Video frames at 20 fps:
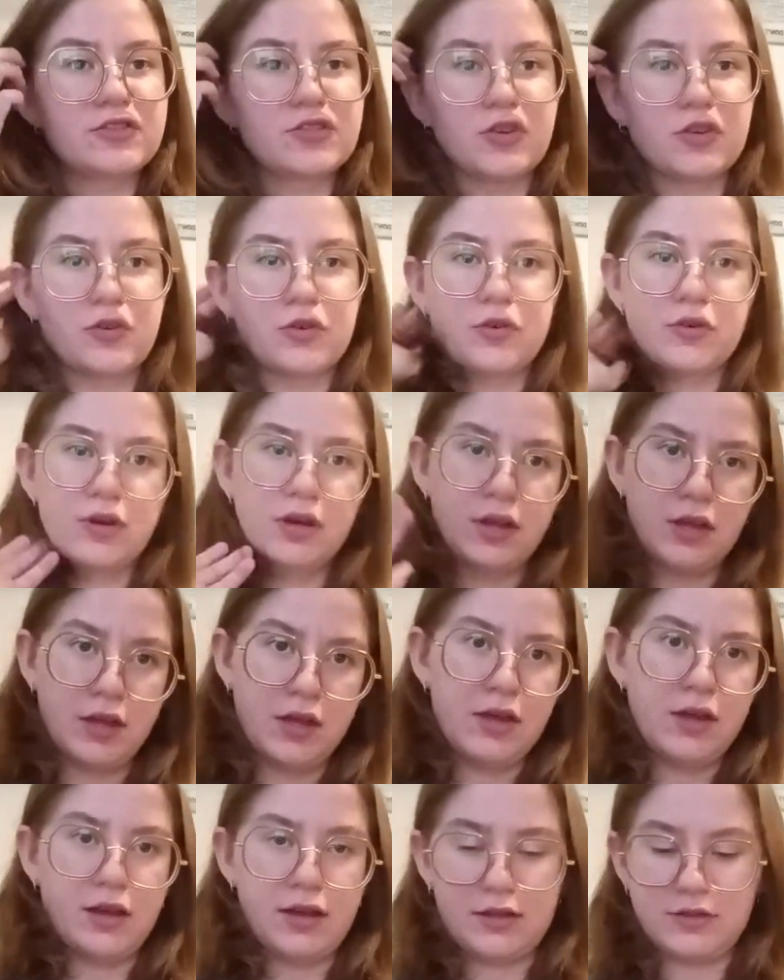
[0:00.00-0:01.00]
so
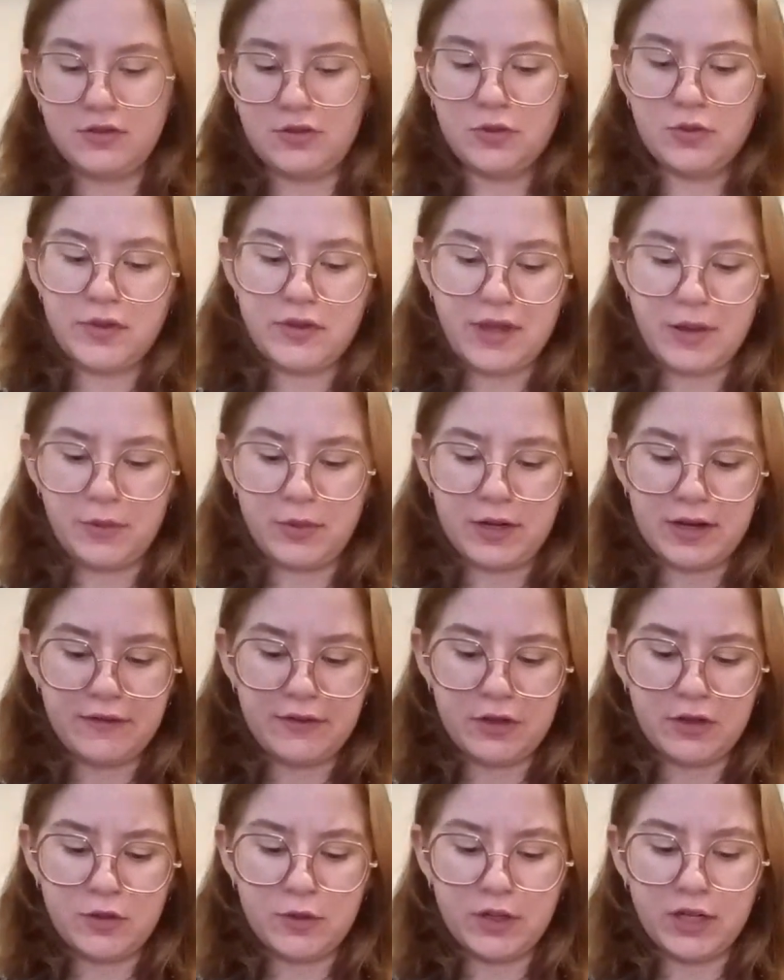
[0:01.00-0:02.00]
do with that whatever
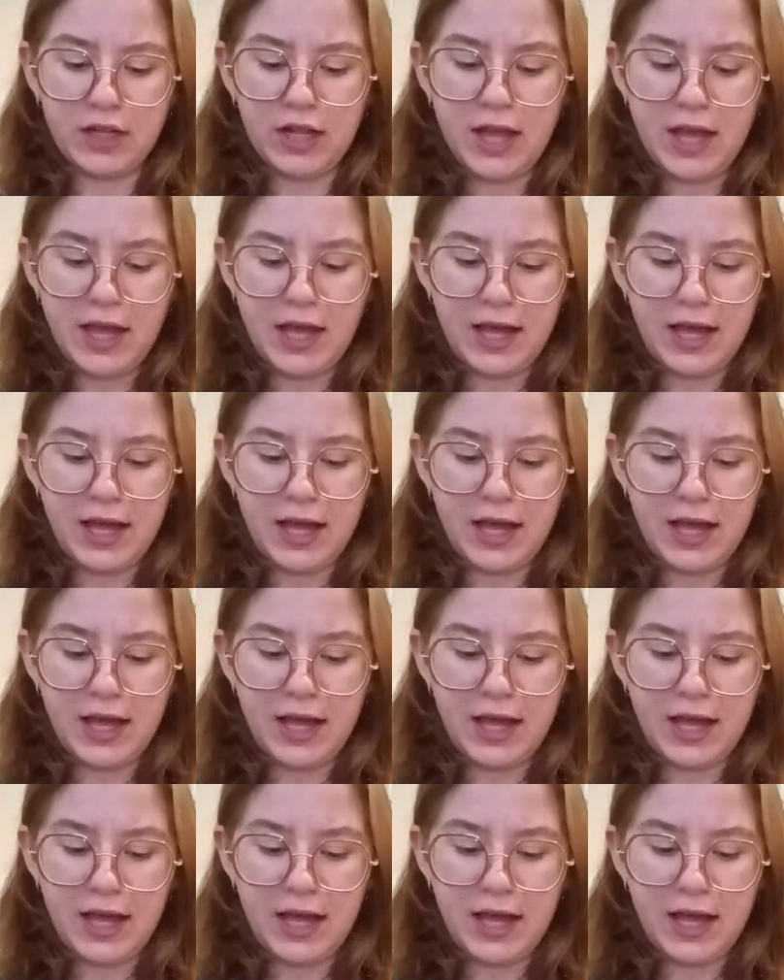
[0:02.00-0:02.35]
you will.